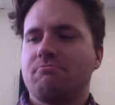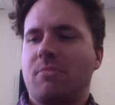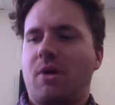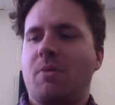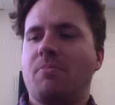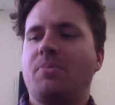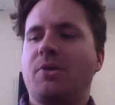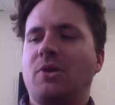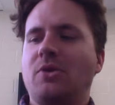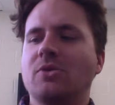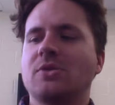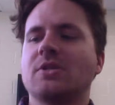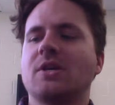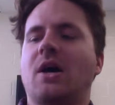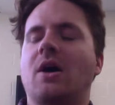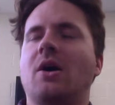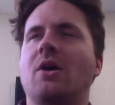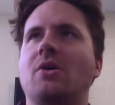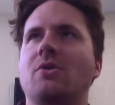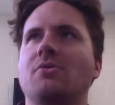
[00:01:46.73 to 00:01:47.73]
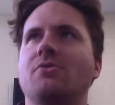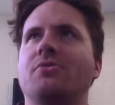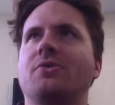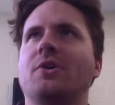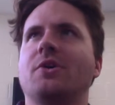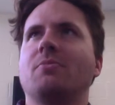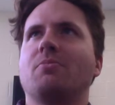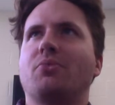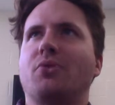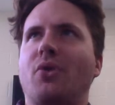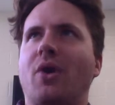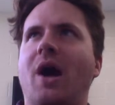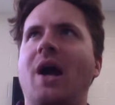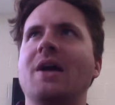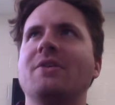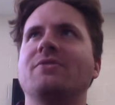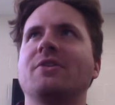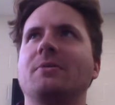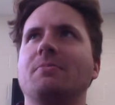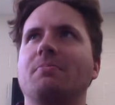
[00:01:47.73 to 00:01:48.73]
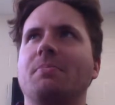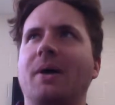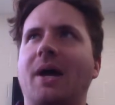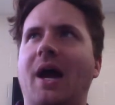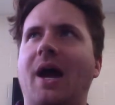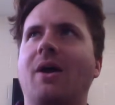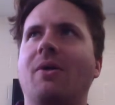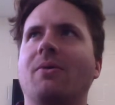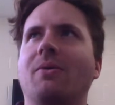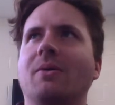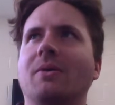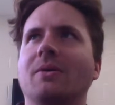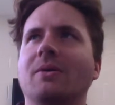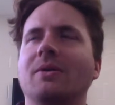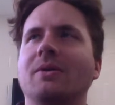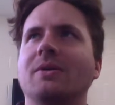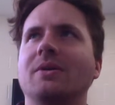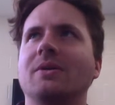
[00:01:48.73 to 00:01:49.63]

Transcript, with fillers: abuse of private power